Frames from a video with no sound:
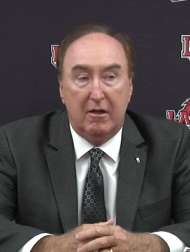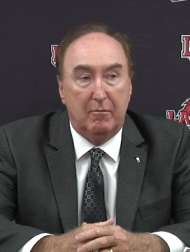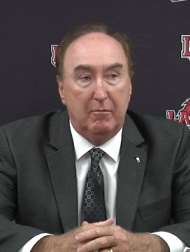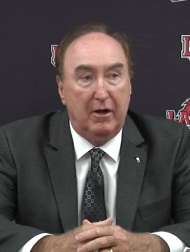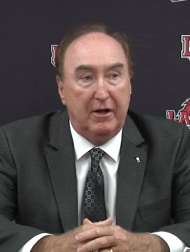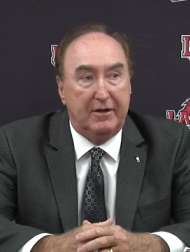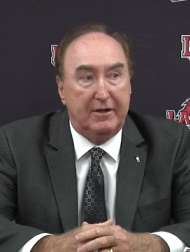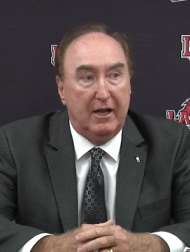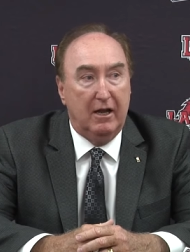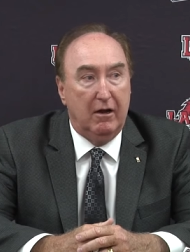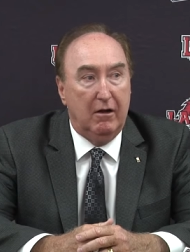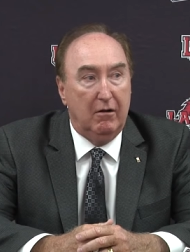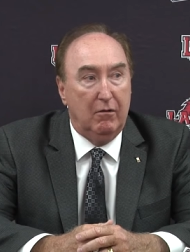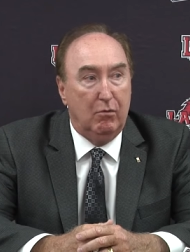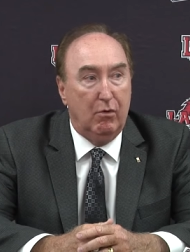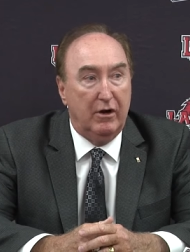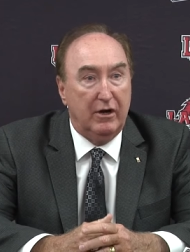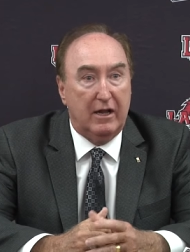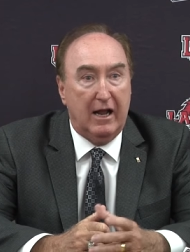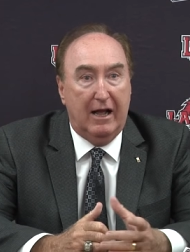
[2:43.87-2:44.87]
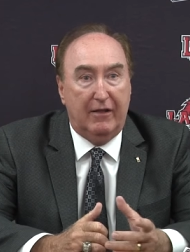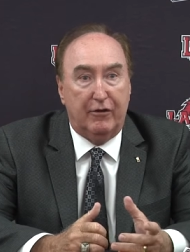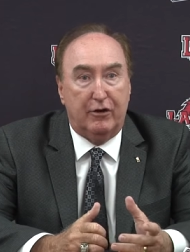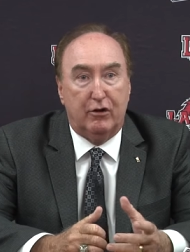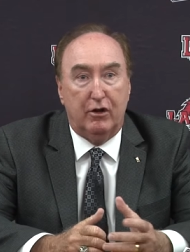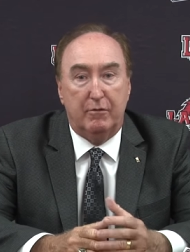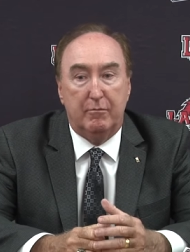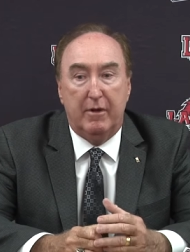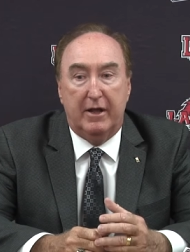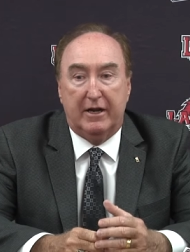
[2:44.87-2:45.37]
But uh, one guy that
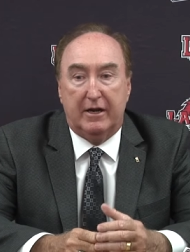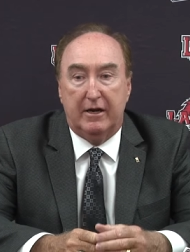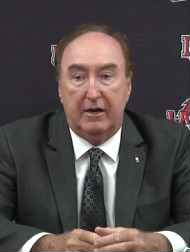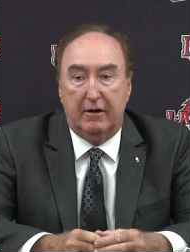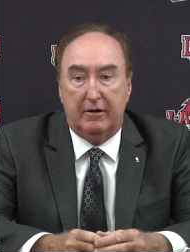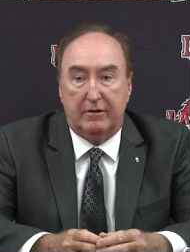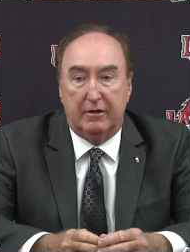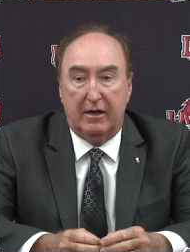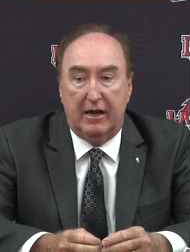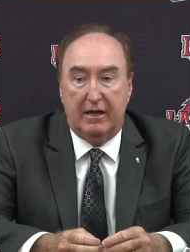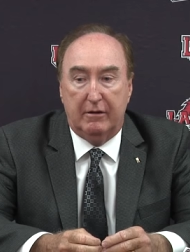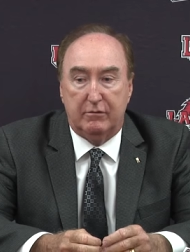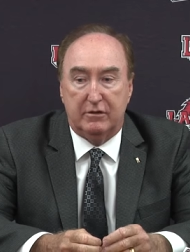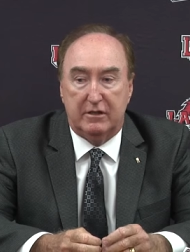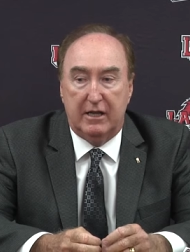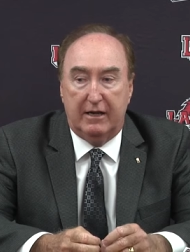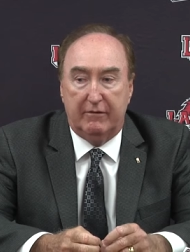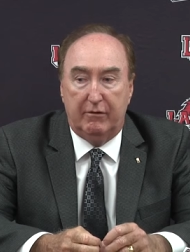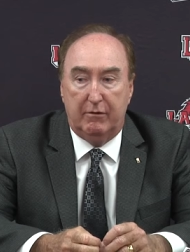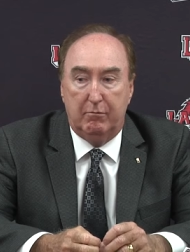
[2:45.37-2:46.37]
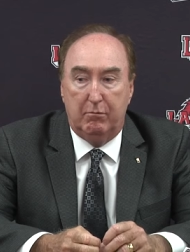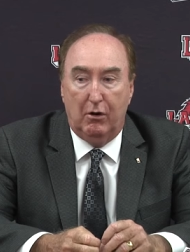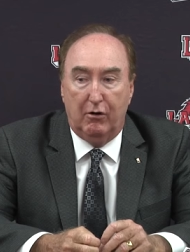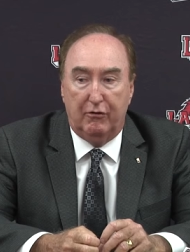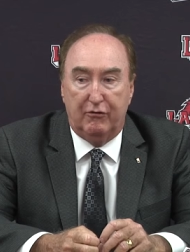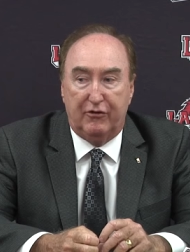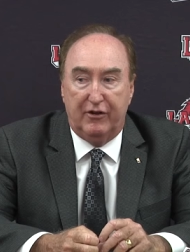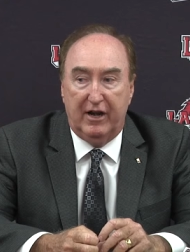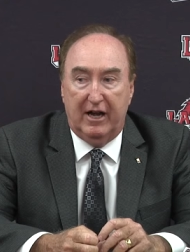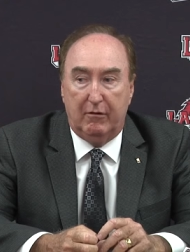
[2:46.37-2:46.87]
couldn't make it here today was David
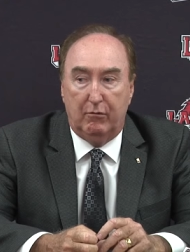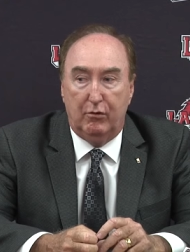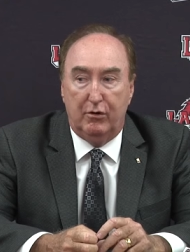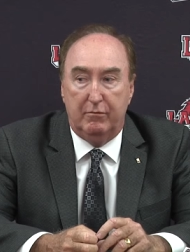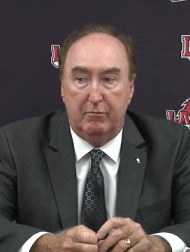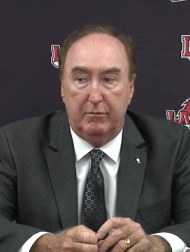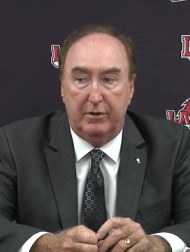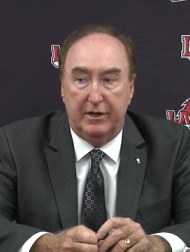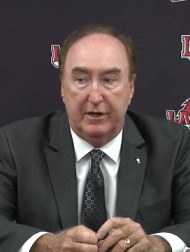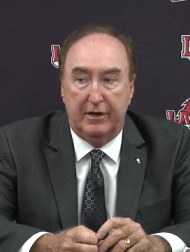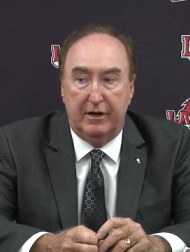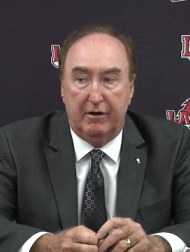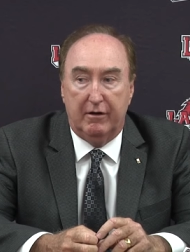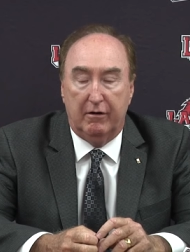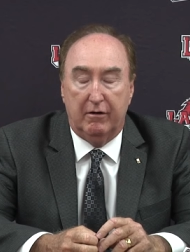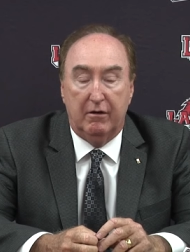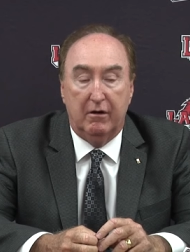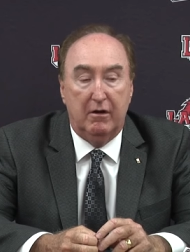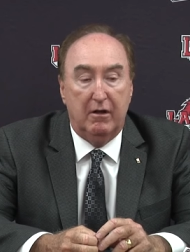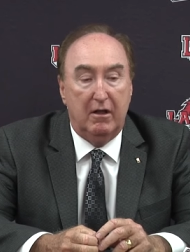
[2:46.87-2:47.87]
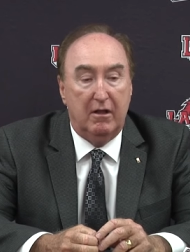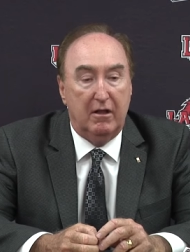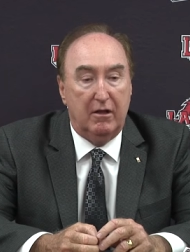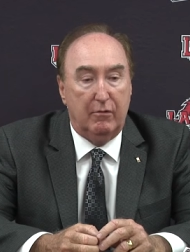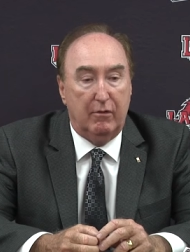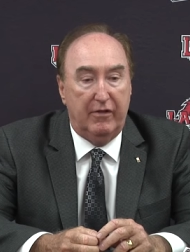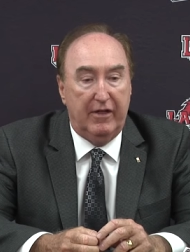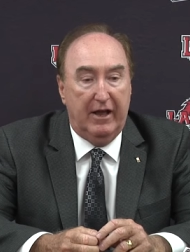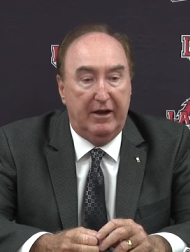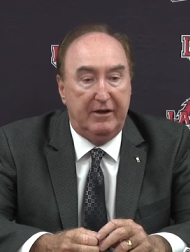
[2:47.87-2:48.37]
Bernsen, and I wouldn't be here
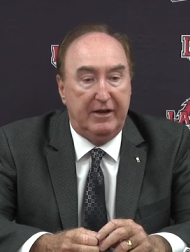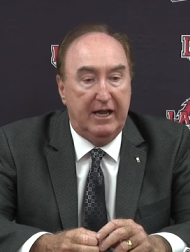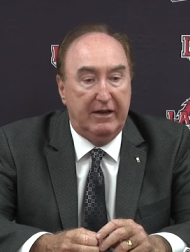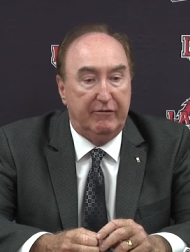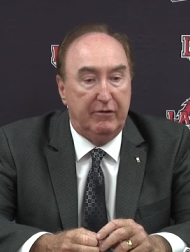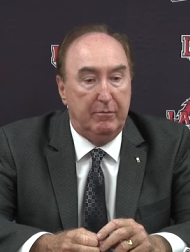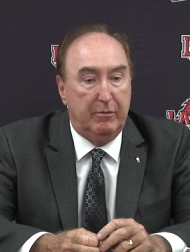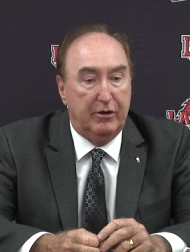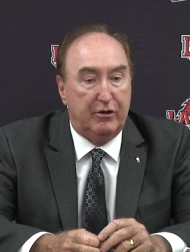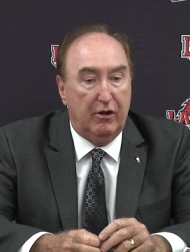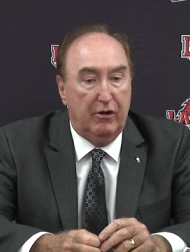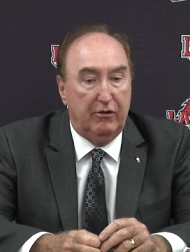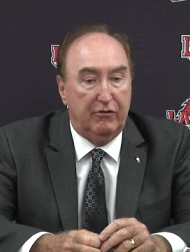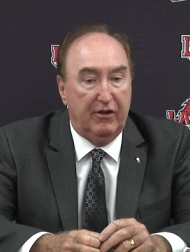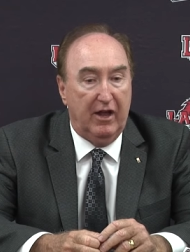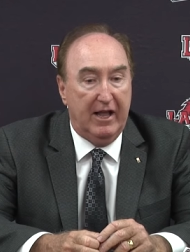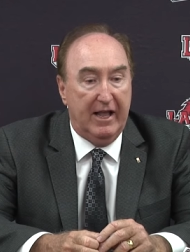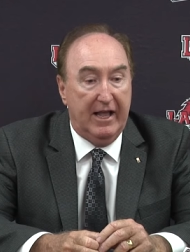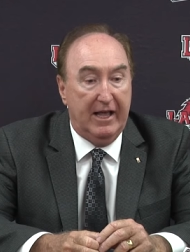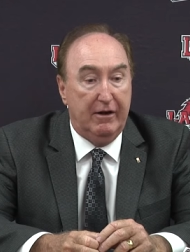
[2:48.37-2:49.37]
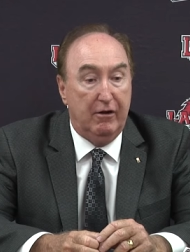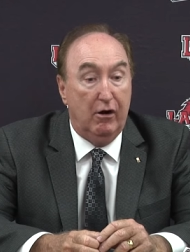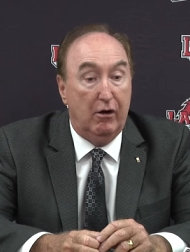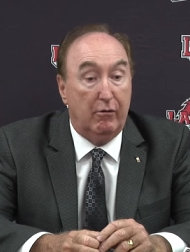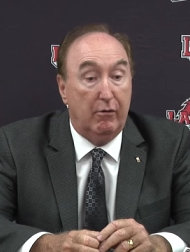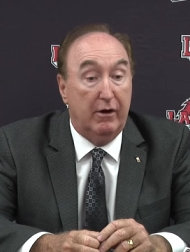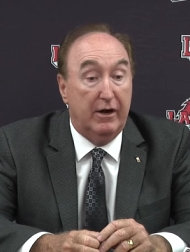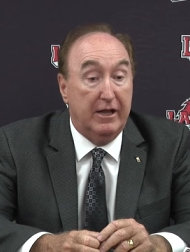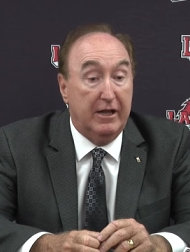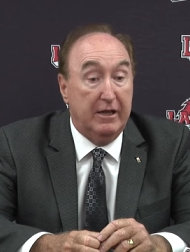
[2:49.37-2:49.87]
without David because I had
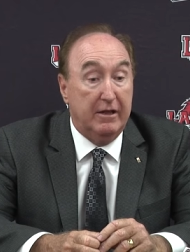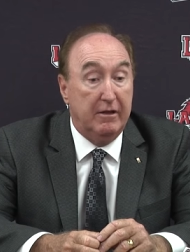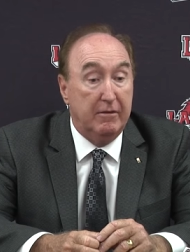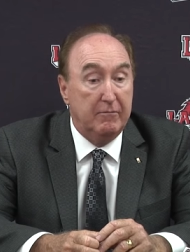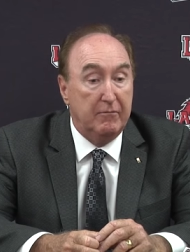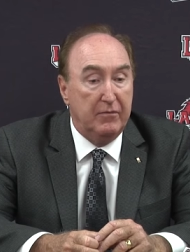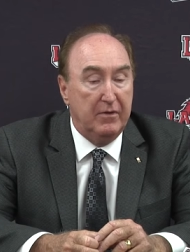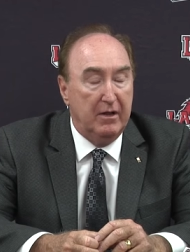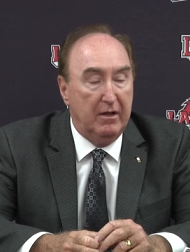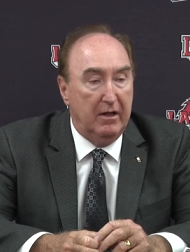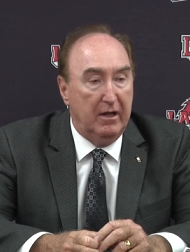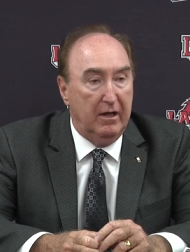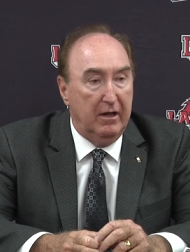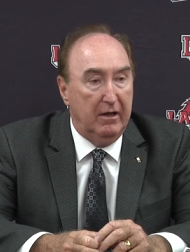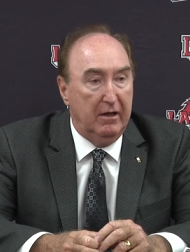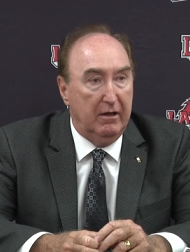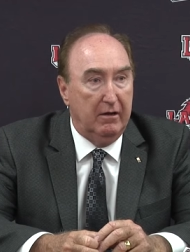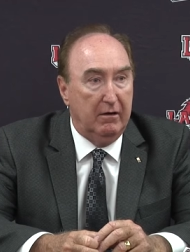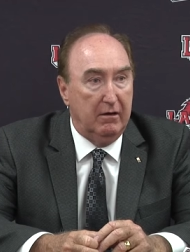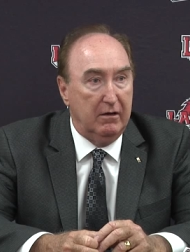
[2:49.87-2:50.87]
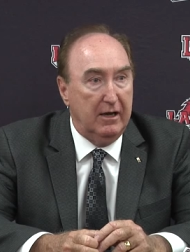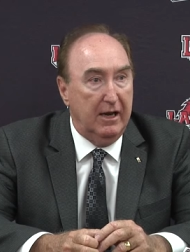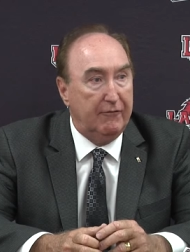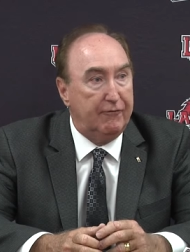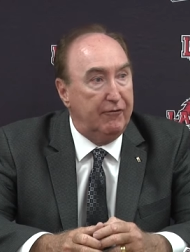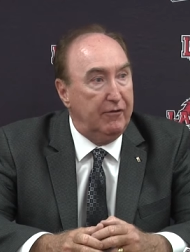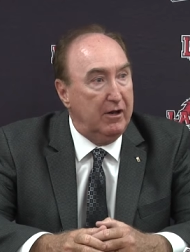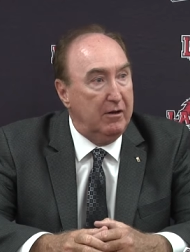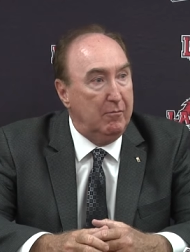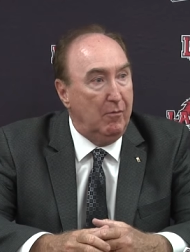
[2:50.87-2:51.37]
already uh,
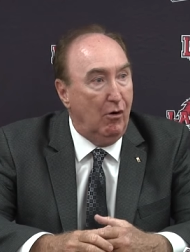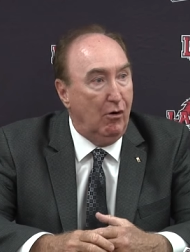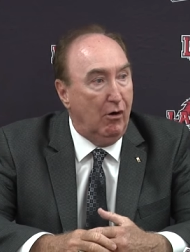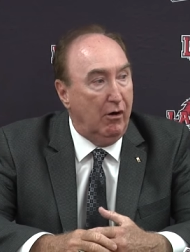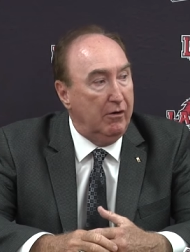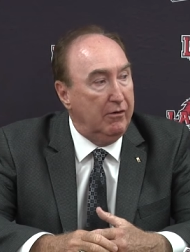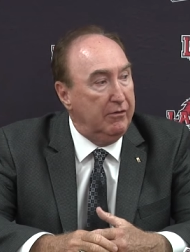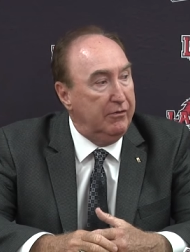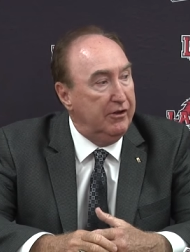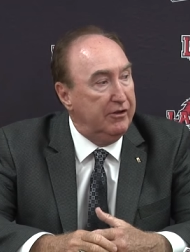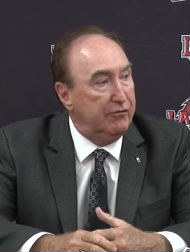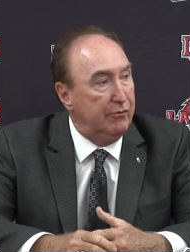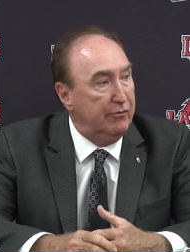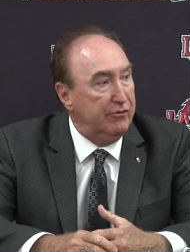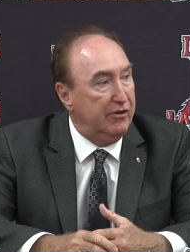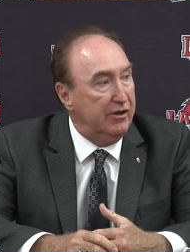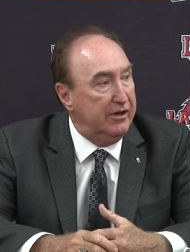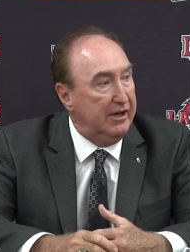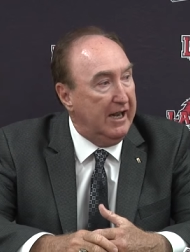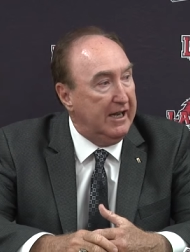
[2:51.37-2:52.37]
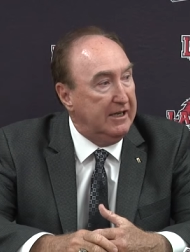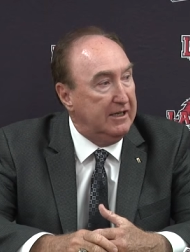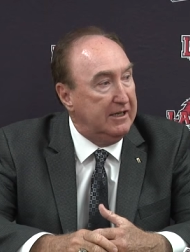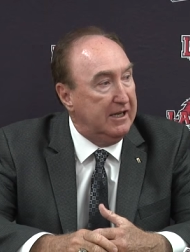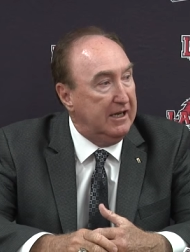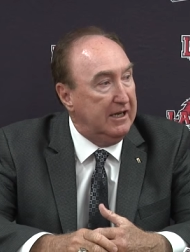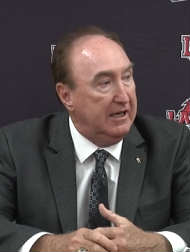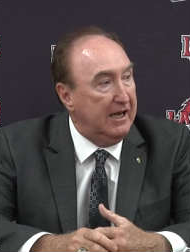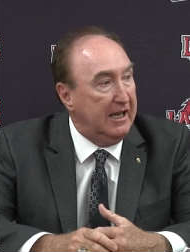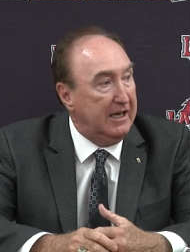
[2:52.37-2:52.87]
left Lamar. This was in
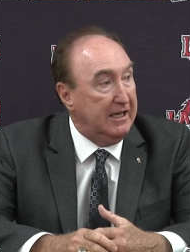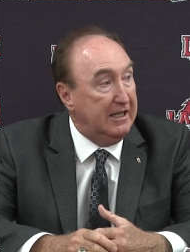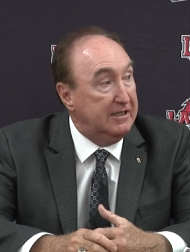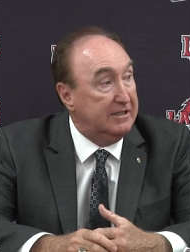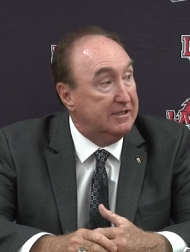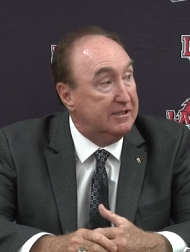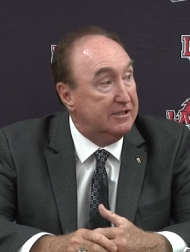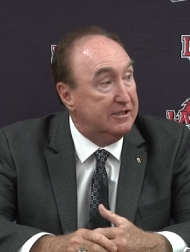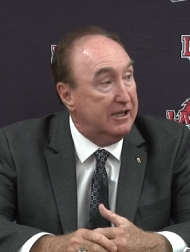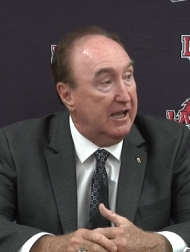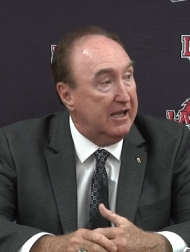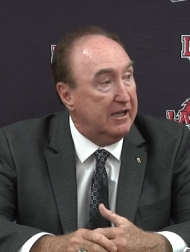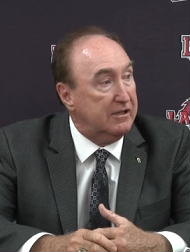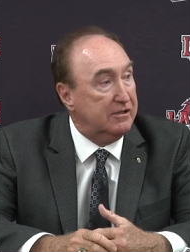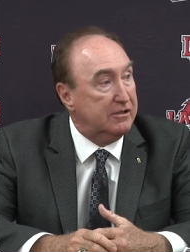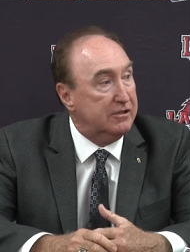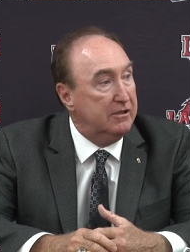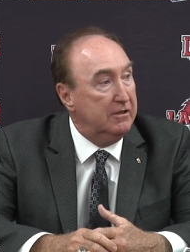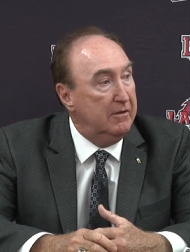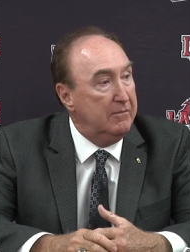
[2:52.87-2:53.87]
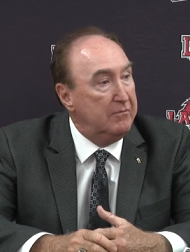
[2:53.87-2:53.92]
1986.